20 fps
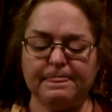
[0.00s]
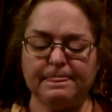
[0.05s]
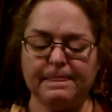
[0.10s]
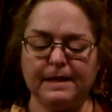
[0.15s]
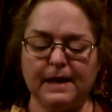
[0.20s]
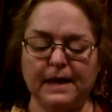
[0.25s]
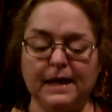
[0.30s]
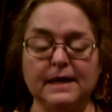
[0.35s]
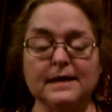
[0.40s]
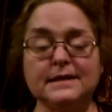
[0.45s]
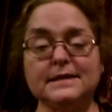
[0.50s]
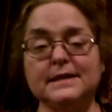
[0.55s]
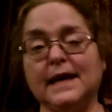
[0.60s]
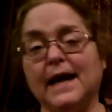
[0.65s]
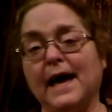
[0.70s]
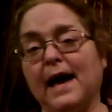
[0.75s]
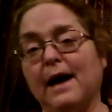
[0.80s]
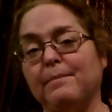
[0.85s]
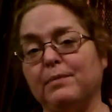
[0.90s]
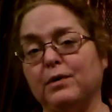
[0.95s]
he is a
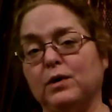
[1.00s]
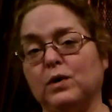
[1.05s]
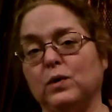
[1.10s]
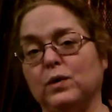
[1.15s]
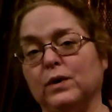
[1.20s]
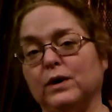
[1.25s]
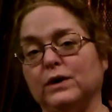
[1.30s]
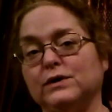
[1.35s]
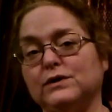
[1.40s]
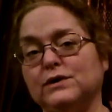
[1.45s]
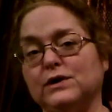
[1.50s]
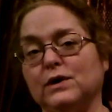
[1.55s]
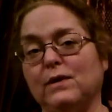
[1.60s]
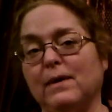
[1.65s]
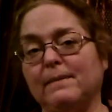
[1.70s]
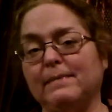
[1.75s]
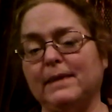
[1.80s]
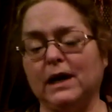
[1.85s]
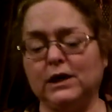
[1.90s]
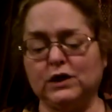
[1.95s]
Capricorn, so
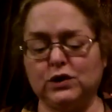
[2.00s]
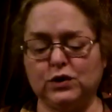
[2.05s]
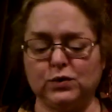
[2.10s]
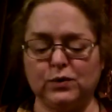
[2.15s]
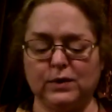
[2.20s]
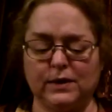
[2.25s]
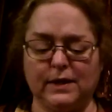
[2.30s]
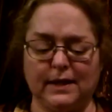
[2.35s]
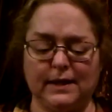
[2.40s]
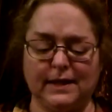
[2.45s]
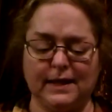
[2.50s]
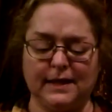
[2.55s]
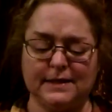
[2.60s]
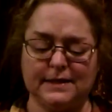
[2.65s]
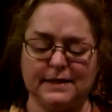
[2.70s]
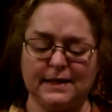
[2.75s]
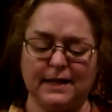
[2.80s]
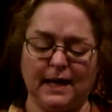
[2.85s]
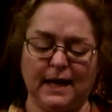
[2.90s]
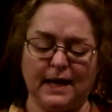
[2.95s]
I'm not sure that that's
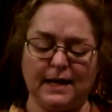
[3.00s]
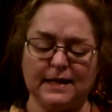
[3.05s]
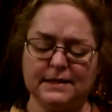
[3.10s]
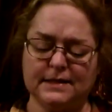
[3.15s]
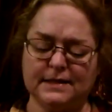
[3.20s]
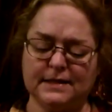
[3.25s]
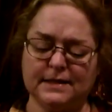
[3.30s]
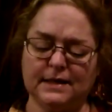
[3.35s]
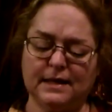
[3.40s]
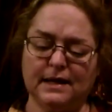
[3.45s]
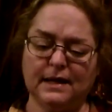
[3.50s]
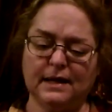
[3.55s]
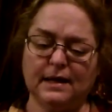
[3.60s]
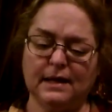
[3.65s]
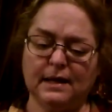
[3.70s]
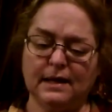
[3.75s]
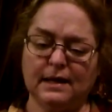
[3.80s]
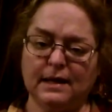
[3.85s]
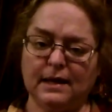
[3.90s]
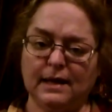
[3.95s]
the case.
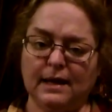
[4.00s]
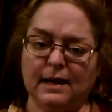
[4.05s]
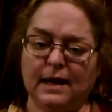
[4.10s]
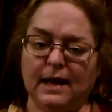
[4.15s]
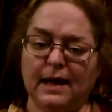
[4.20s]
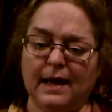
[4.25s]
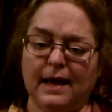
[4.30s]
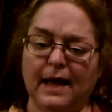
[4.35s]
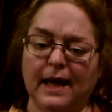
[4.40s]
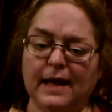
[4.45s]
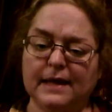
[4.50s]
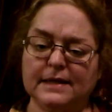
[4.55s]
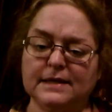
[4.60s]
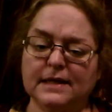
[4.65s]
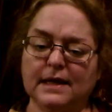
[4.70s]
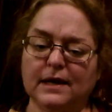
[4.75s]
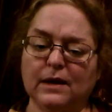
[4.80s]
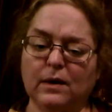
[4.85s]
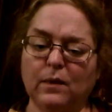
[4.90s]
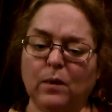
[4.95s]
And
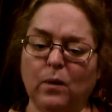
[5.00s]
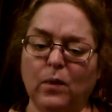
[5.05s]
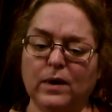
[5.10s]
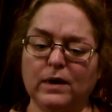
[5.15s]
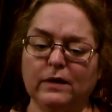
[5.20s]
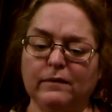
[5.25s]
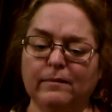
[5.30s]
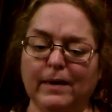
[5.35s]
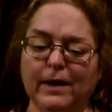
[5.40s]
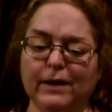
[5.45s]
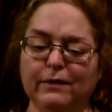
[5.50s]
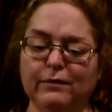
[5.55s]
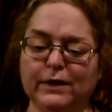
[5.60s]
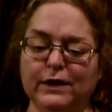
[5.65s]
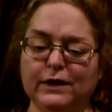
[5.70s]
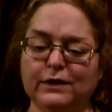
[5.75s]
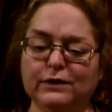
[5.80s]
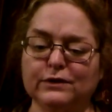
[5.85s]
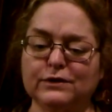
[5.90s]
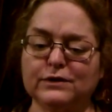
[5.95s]
one of my
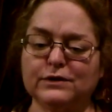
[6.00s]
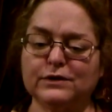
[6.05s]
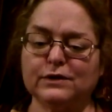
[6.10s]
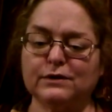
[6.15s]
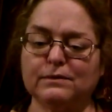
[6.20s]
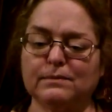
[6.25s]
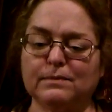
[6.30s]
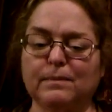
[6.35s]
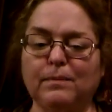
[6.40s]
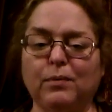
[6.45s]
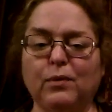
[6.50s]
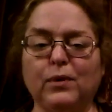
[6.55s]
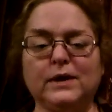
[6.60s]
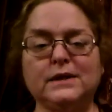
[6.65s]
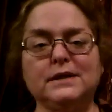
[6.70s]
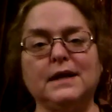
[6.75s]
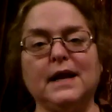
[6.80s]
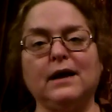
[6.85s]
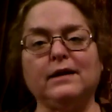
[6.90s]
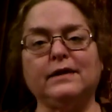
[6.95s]
readers
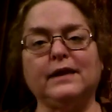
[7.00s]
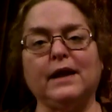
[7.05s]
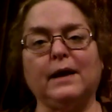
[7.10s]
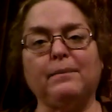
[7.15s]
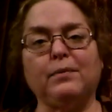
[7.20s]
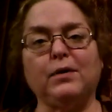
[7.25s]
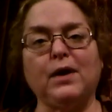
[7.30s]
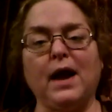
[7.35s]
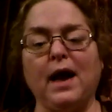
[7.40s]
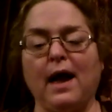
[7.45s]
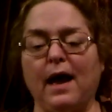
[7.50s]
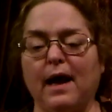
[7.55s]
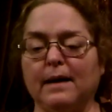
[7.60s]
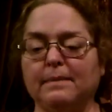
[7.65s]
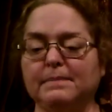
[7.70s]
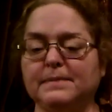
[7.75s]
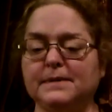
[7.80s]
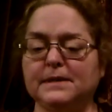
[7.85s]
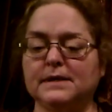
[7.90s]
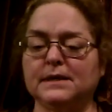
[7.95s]
pointed out that
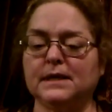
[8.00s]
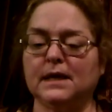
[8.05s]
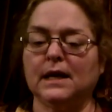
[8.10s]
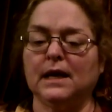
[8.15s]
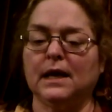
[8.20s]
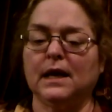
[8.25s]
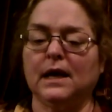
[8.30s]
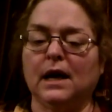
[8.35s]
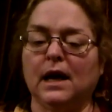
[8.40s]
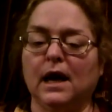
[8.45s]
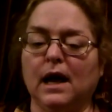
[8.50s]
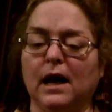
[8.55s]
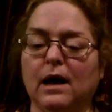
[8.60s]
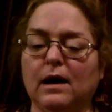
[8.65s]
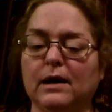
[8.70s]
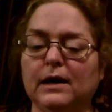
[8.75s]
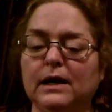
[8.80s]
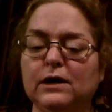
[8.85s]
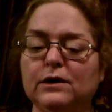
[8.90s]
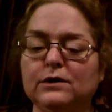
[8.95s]
perhaps
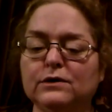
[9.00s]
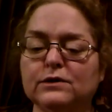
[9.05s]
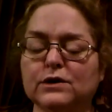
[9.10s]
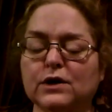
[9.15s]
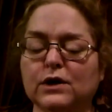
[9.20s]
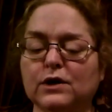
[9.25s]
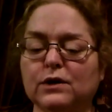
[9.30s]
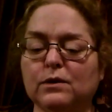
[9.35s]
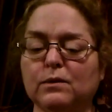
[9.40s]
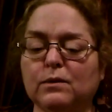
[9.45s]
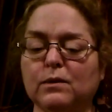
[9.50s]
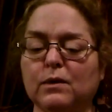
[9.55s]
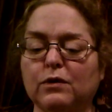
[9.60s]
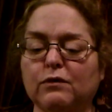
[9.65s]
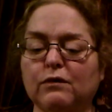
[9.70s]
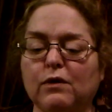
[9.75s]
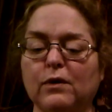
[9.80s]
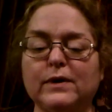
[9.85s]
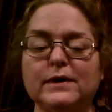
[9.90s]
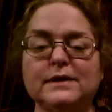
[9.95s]
he's going to
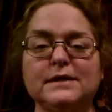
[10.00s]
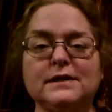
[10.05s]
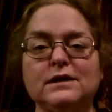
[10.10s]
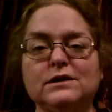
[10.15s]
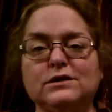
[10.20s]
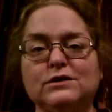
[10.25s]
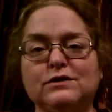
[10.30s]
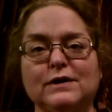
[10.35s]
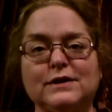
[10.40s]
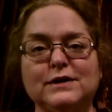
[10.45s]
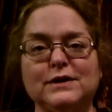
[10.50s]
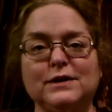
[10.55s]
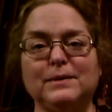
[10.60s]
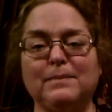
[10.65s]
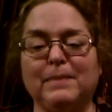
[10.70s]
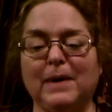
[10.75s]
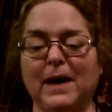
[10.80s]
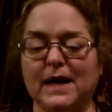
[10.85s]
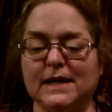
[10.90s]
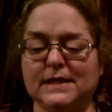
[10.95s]
throw his sister under the
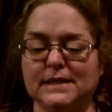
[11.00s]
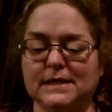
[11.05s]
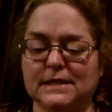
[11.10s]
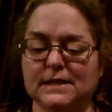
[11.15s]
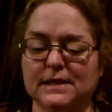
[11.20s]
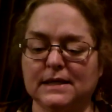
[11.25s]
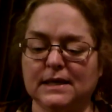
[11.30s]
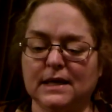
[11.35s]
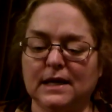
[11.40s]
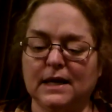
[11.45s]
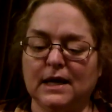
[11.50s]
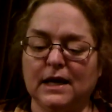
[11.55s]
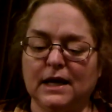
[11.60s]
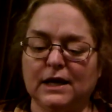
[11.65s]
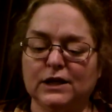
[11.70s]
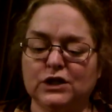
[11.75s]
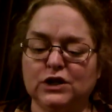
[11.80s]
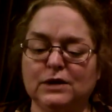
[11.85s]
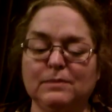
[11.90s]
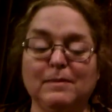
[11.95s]
bus.
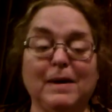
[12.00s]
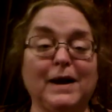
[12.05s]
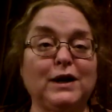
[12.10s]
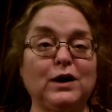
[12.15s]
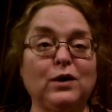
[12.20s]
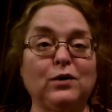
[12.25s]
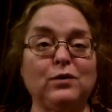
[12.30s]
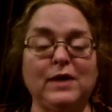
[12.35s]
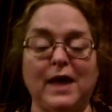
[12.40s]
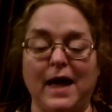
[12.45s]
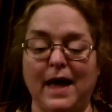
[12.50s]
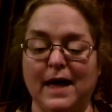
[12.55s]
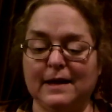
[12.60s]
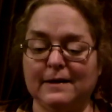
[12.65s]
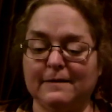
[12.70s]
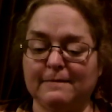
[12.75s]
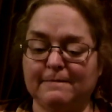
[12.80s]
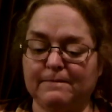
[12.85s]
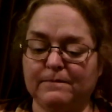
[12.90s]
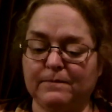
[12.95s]
She might know
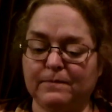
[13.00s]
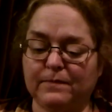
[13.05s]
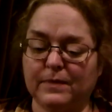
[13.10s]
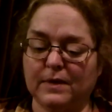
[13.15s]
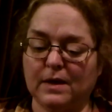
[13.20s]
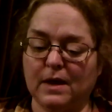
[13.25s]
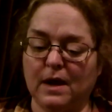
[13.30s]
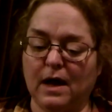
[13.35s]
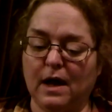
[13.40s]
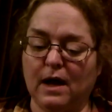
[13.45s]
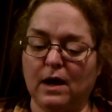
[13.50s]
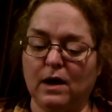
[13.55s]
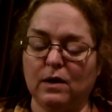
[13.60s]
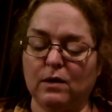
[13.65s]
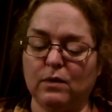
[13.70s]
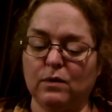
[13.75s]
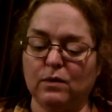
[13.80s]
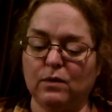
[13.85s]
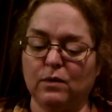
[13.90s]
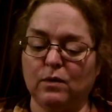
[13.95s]
that
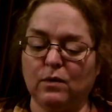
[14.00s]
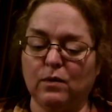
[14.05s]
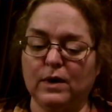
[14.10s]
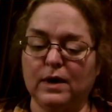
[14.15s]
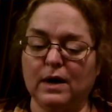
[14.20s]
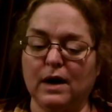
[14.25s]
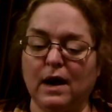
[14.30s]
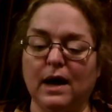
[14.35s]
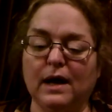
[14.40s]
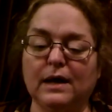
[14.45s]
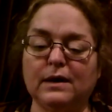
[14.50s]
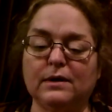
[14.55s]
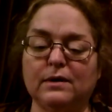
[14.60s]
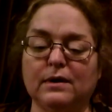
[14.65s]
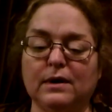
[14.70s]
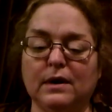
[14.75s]
or not.